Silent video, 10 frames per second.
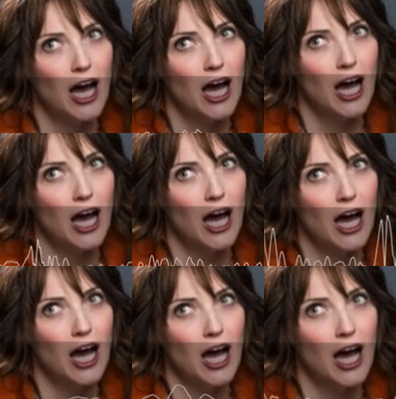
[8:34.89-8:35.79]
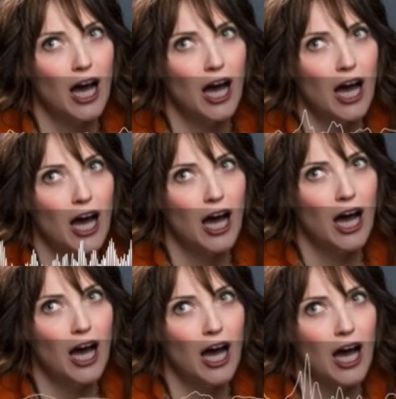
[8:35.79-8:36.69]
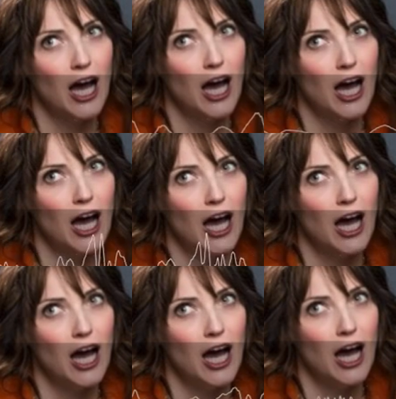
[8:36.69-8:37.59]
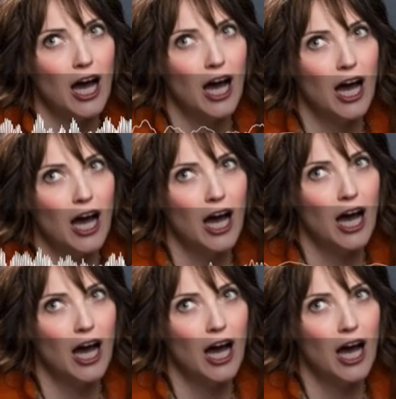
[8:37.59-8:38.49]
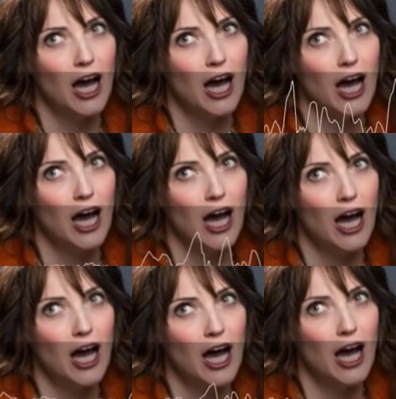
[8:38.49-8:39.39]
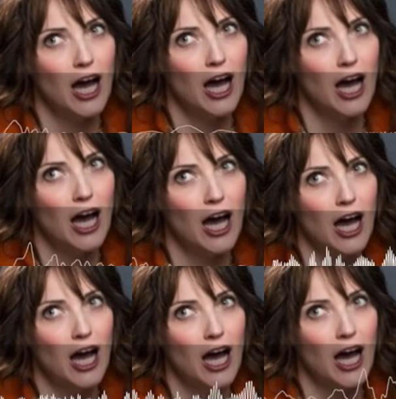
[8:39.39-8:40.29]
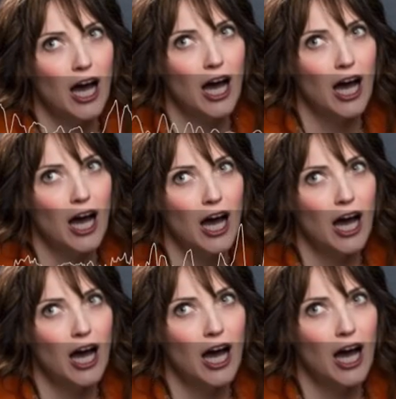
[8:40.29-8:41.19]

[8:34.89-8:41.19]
If they had one of those macrame purses and feather earrings and a scarf, you know,